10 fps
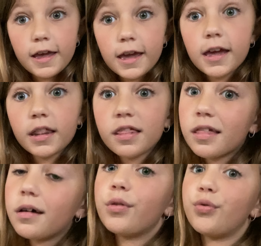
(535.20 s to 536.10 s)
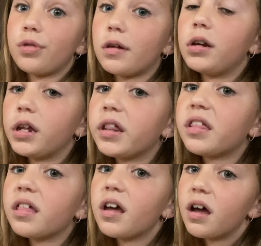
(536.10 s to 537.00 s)
It's losing
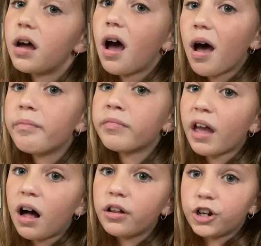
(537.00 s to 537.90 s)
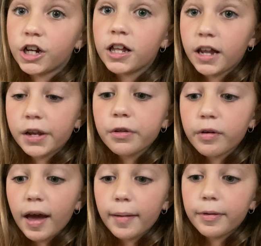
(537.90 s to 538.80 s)
its color. That's
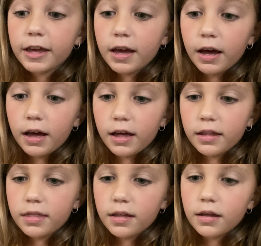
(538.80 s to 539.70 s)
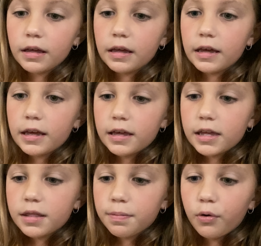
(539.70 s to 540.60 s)
okay because
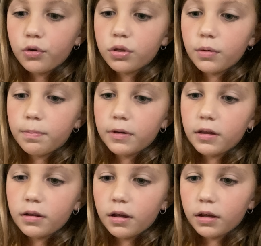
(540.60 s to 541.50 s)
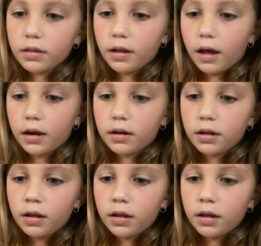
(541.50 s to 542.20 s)
it's supposed to be like that.